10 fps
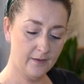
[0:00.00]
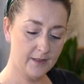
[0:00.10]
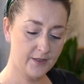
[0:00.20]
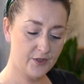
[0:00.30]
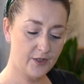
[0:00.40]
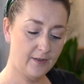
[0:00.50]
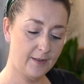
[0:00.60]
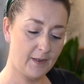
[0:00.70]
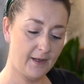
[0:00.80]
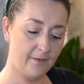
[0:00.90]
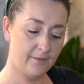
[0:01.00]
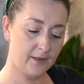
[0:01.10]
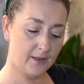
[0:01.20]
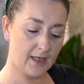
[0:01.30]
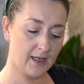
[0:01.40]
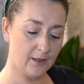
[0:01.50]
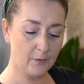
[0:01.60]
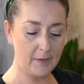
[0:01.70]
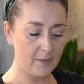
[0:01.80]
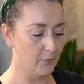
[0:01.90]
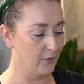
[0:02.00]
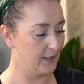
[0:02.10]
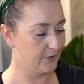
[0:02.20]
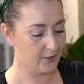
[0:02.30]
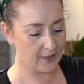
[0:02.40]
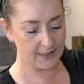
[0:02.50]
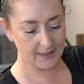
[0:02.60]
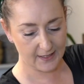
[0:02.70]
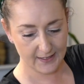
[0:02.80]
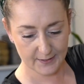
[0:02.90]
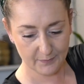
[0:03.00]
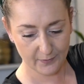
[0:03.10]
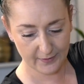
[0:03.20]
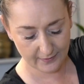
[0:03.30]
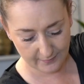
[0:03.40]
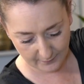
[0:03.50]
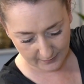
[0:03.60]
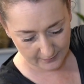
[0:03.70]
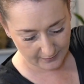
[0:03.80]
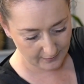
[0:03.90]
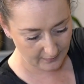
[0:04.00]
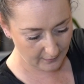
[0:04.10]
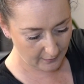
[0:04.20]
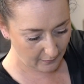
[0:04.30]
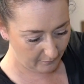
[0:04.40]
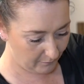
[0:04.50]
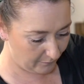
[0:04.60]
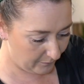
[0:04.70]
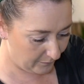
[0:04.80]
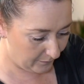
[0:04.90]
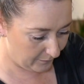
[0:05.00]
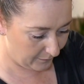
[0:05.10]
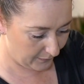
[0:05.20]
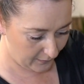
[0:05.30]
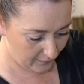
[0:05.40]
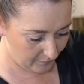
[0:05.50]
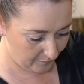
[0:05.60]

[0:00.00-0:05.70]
this tulip here and get a little bit more interest at this point, I'm going to pop